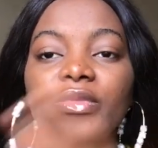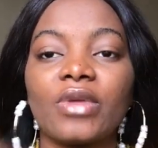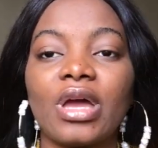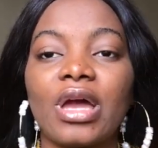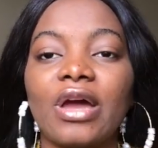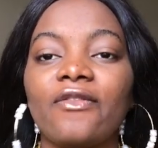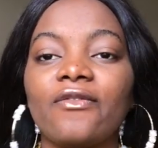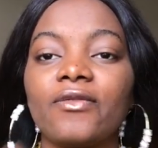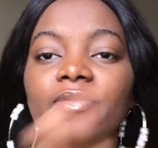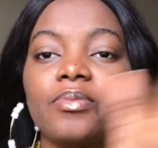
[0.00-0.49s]

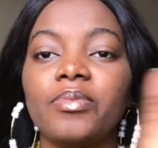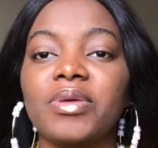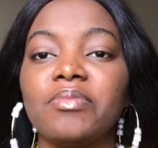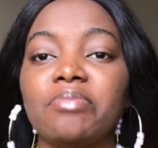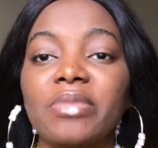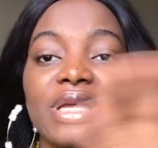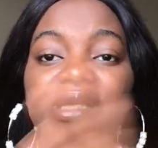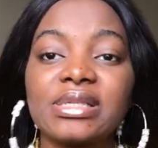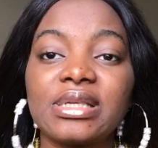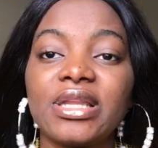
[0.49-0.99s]

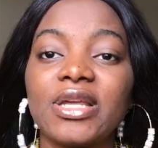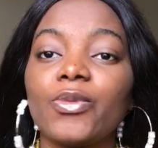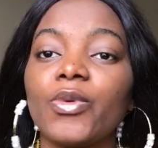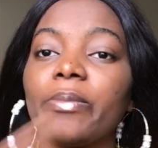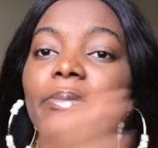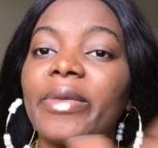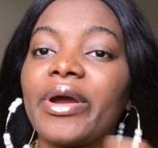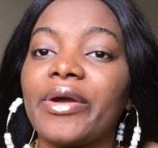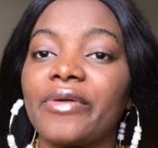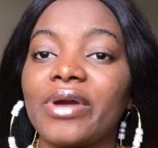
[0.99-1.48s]
mixing it
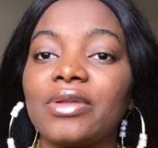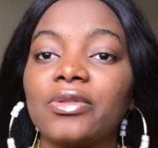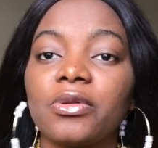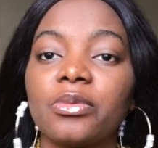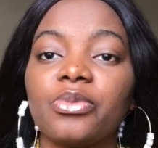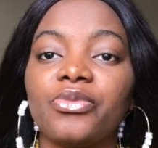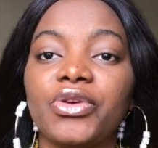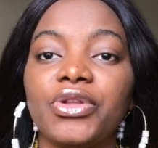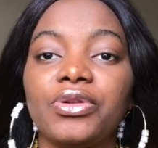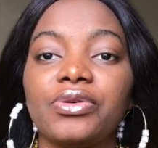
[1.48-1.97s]
with my
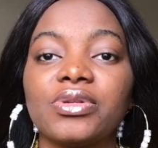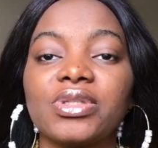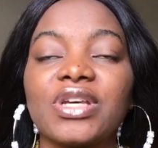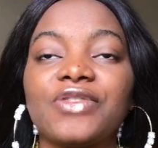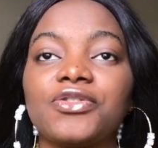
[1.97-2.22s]
random videos.